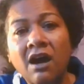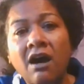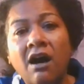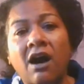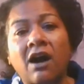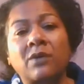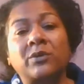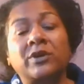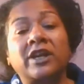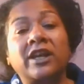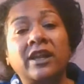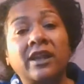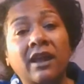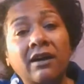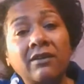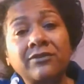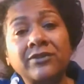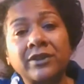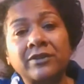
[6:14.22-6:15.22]
I would
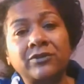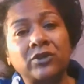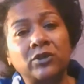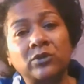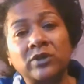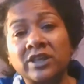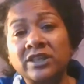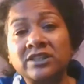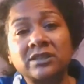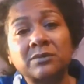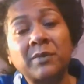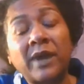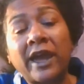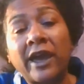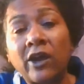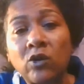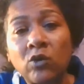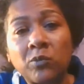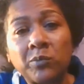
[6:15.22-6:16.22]
love if you need some
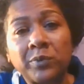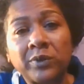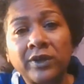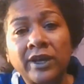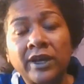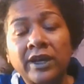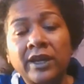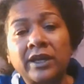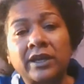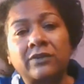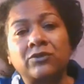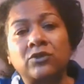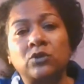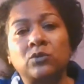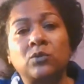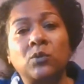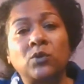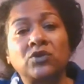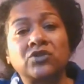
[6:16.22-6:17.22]
help, if
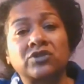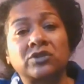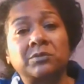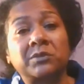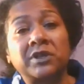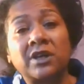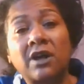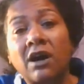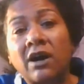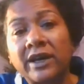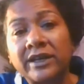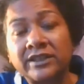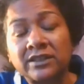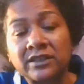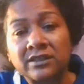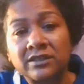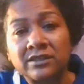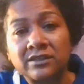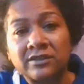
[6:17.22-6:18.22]
you want some
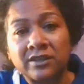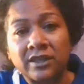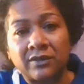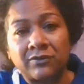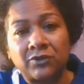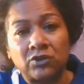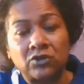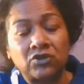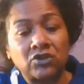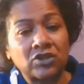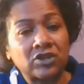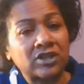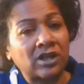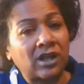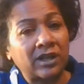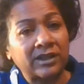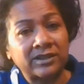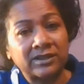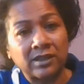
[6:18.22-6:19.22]
guidance, if you'd just
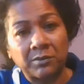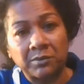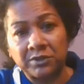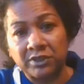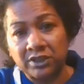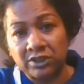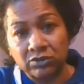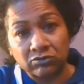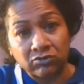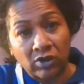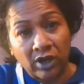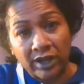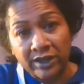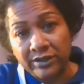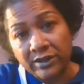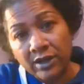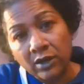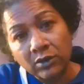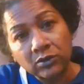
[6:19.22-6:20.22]
like somebody to write a
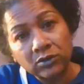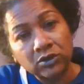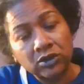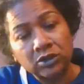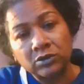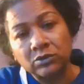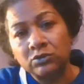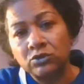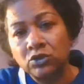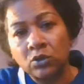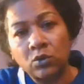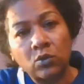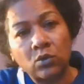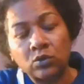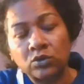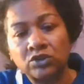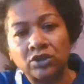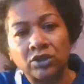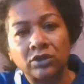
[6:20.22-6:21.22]
note to,
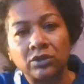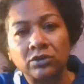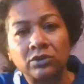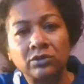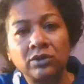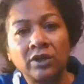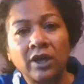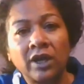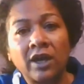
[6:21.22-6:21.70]
talk to,